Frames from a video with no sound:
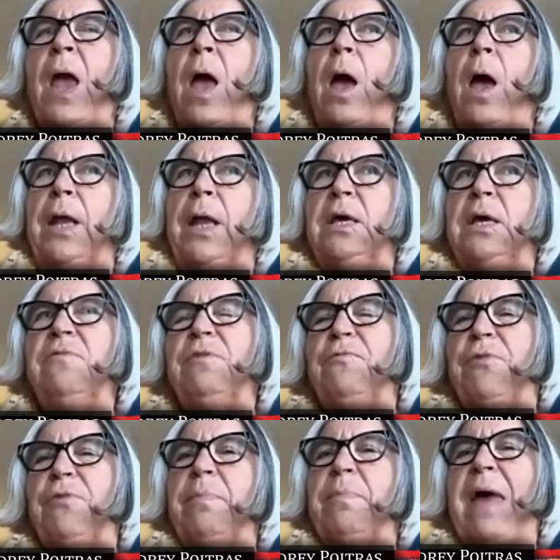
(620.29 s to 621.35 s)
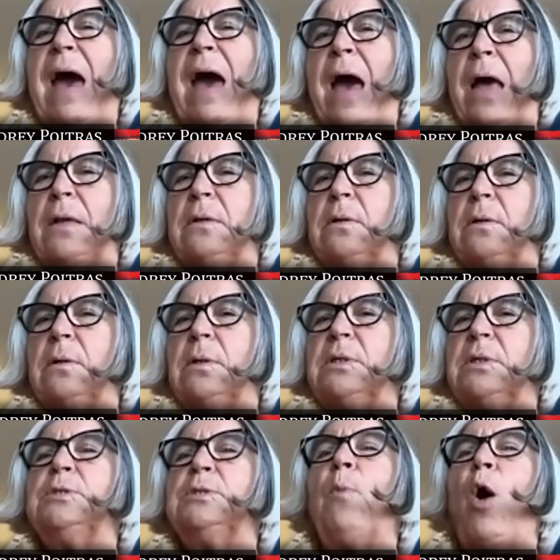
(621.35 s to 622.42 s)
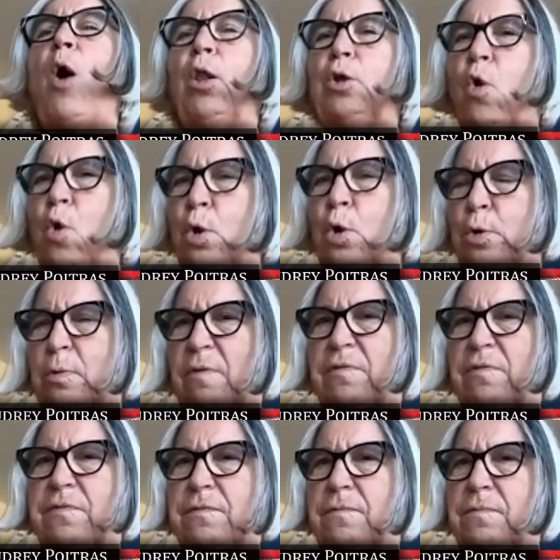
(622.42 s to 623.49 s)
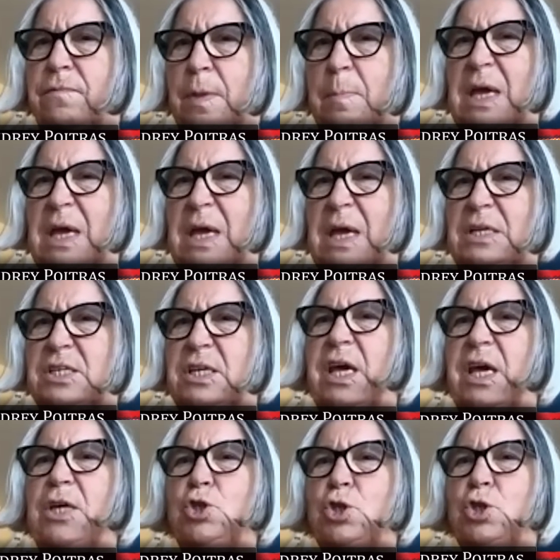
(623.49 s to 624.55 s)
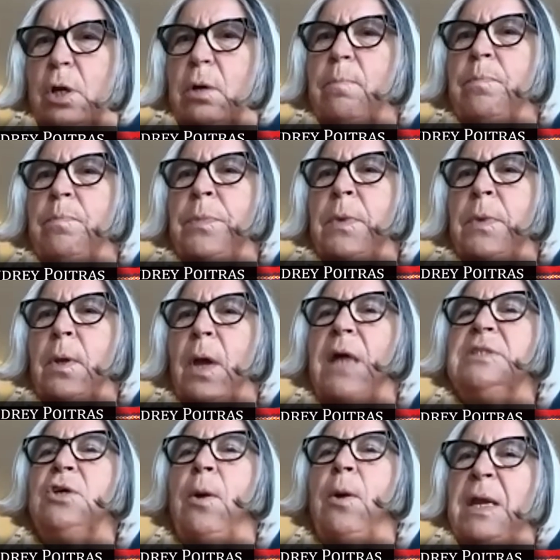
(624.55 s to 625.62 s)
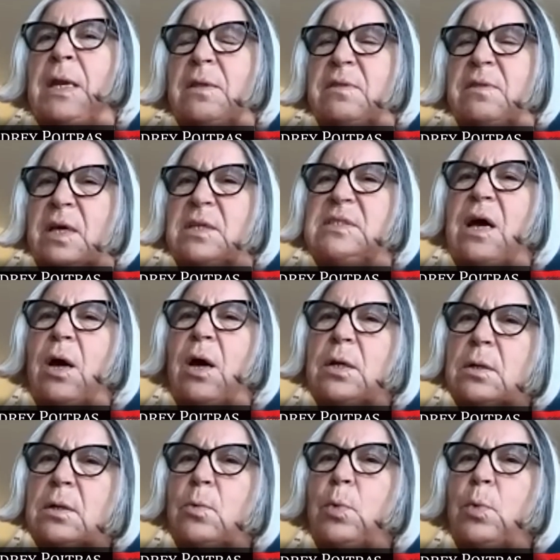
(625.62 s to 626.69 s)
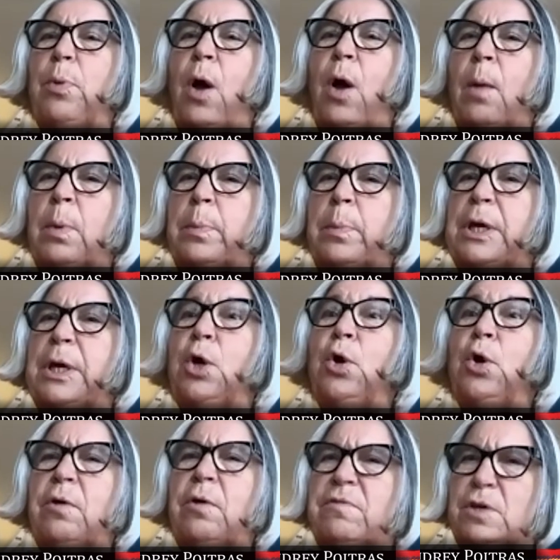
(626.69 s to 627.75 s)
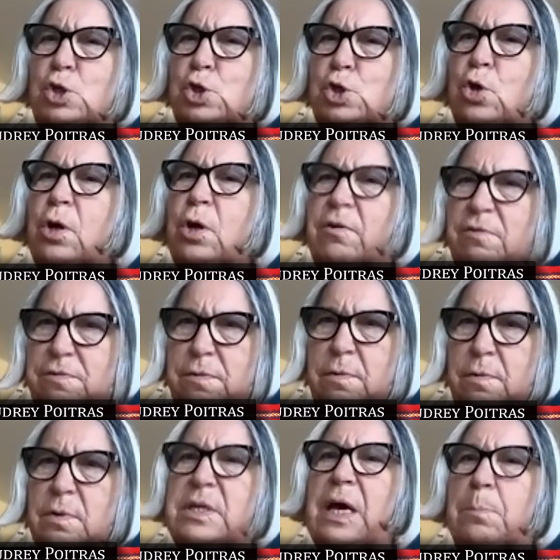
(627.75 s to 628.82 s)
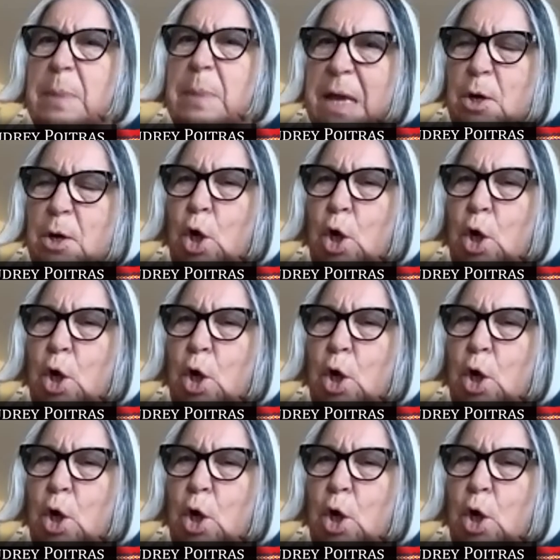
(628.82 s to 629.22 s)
And even from that small corner of the Métis Nation, I saw many things that we probably could have and should have done better